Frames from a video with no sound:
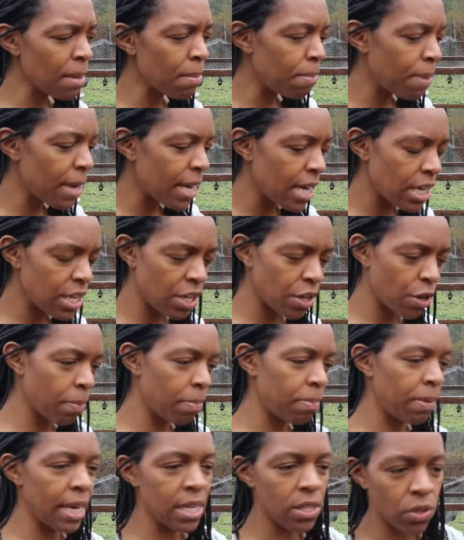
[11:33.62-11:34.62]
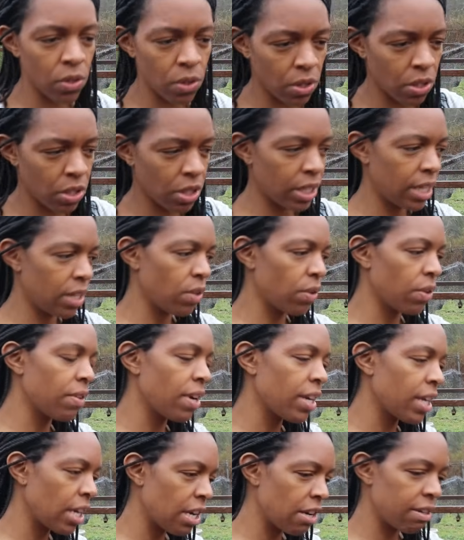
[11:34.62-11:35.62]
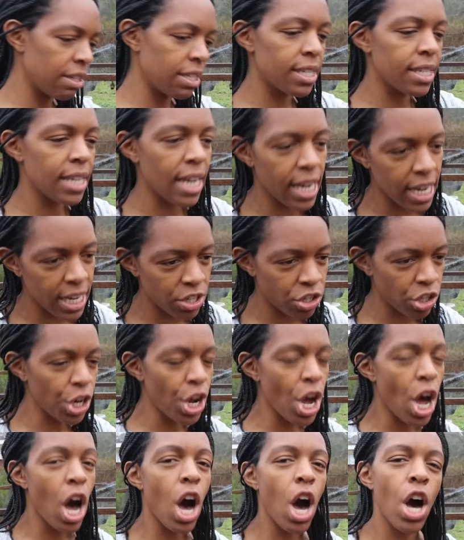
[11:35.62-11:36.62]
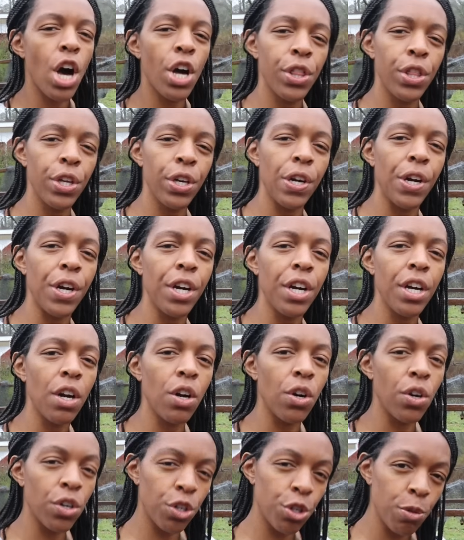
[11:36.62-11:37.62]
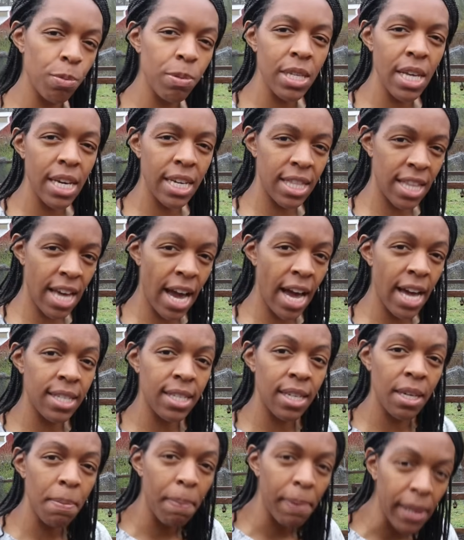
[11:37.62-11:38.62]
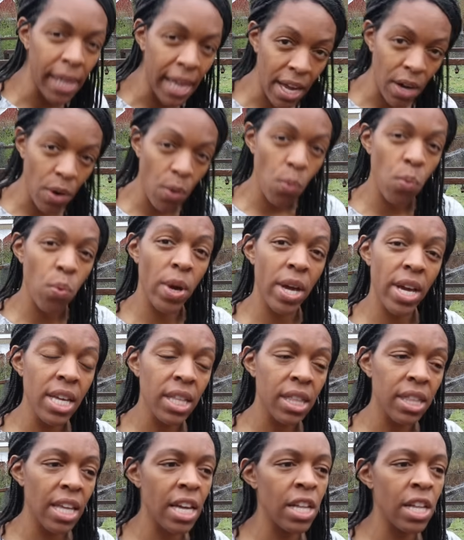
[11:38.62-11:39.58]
basil and oregano and sage and other herbs like that to plant with,